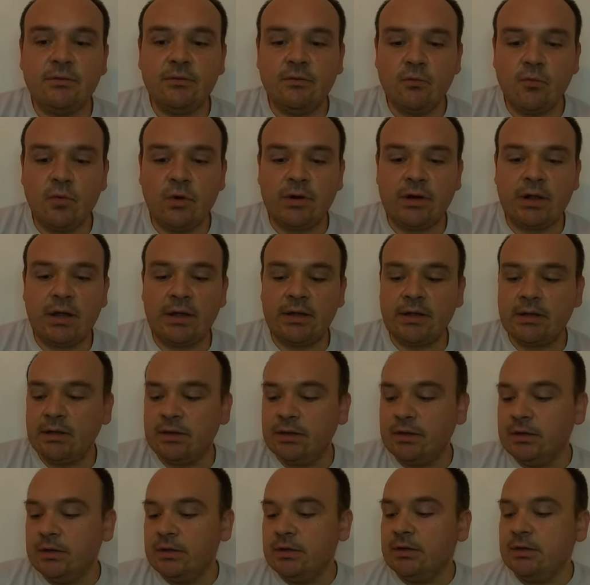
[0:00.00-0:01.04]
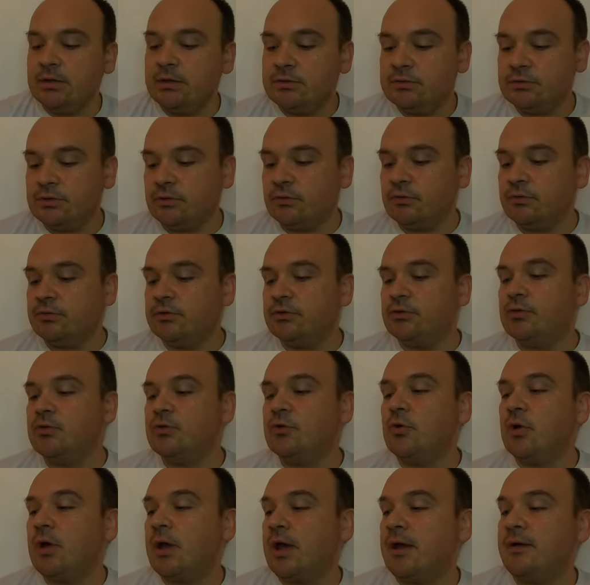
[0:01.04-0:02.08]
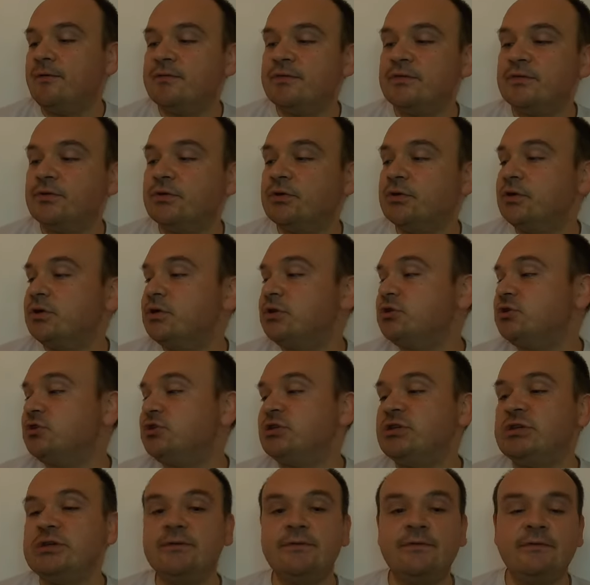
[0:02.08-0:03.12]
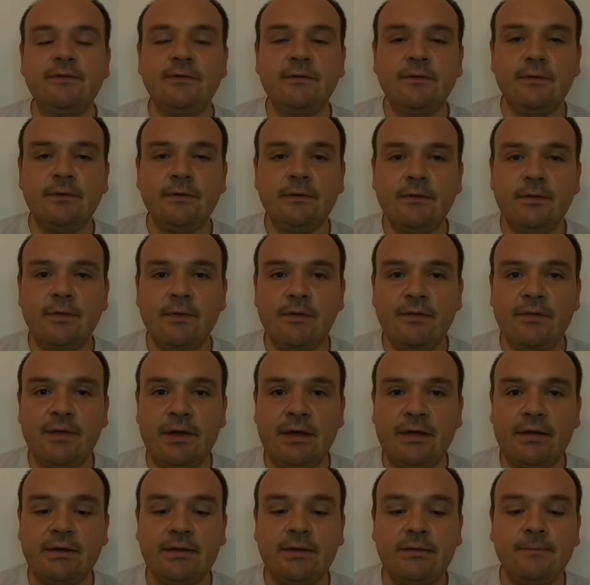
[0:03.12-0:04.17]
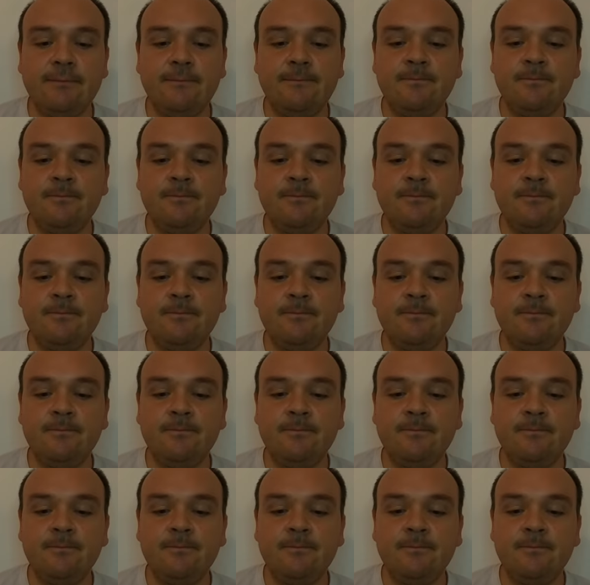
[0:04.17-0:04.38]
what I told you you have to achieve, then